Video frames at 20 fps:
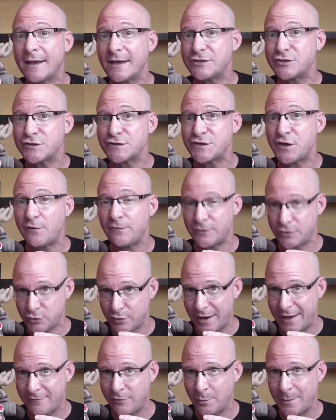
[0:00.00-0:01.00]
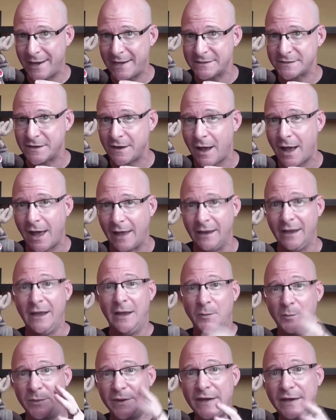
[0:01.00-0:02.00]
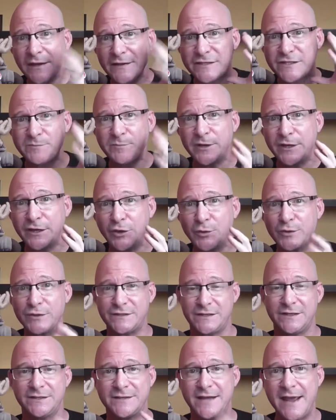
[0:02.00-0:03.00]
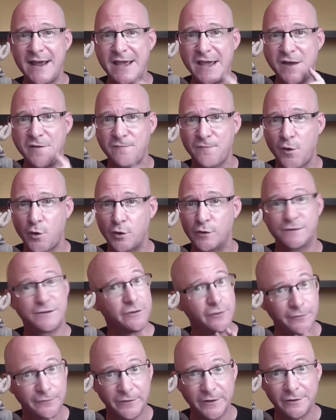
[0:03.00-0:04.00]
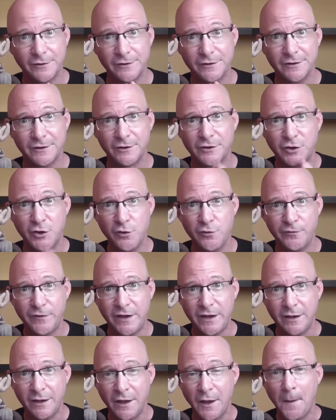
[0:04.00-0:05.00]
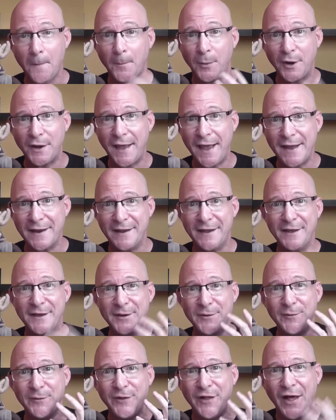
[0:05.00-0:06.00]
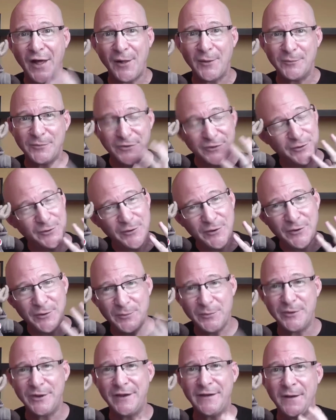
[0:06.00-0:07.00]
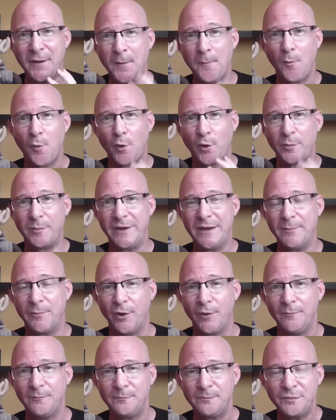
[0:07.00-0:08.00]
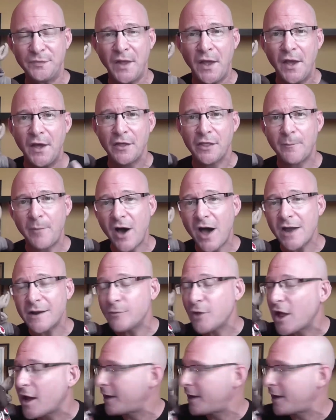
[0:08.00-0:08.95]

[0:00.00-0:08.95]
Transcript: get yourself a travel mascot. Be conspicuous in taking photos. You'll feel a little goofy, but again, it will help you meet more people. The bottom